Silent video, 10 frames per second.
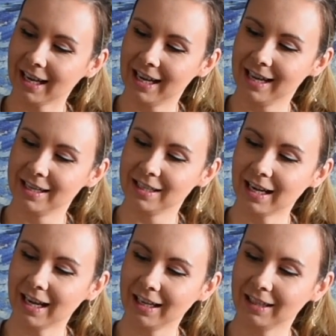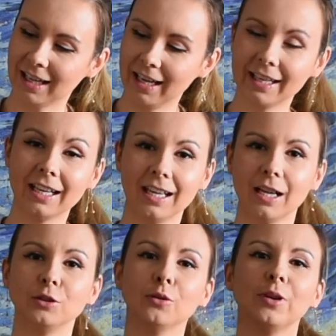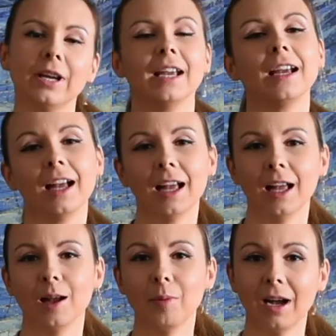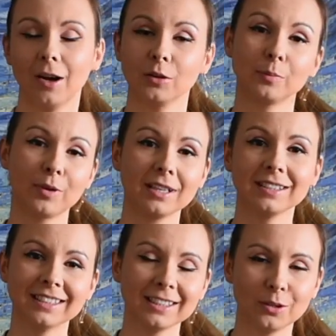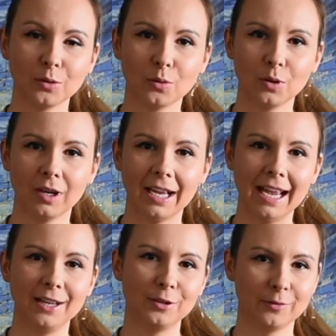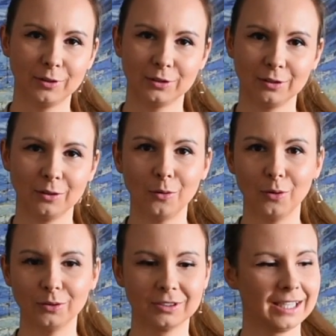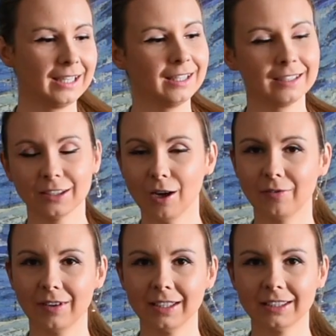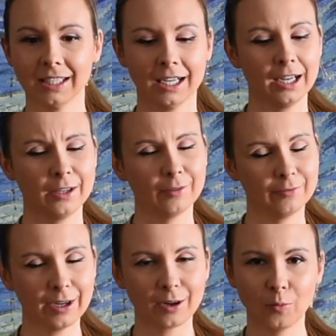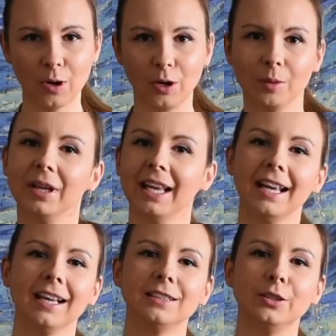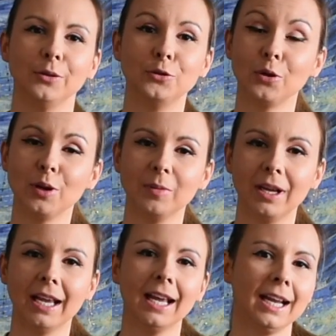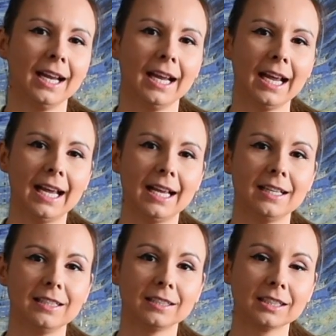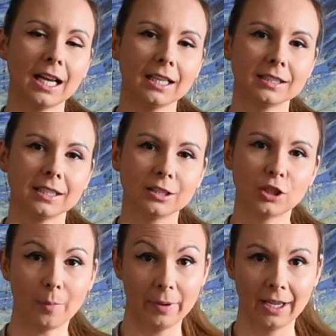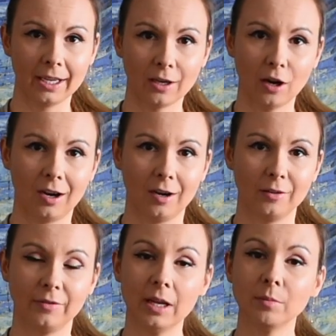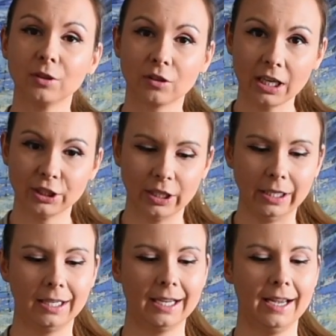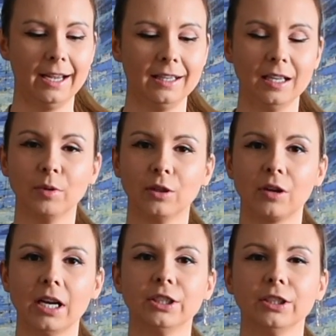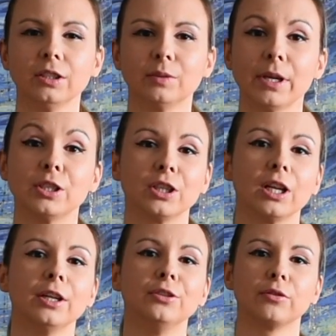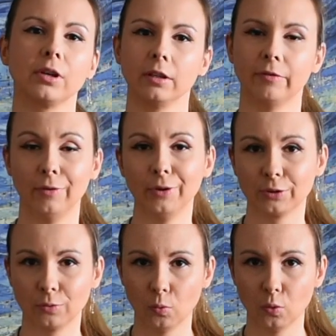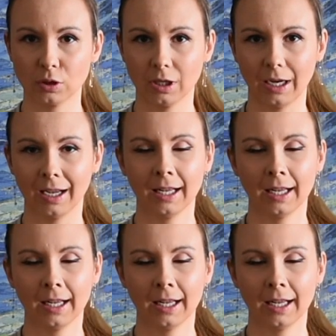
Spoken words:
and I like talking about practicing law and universal laws in this office. You're very welcome here to join me and discuss the topic of immigration and immigration, especially during the first quarter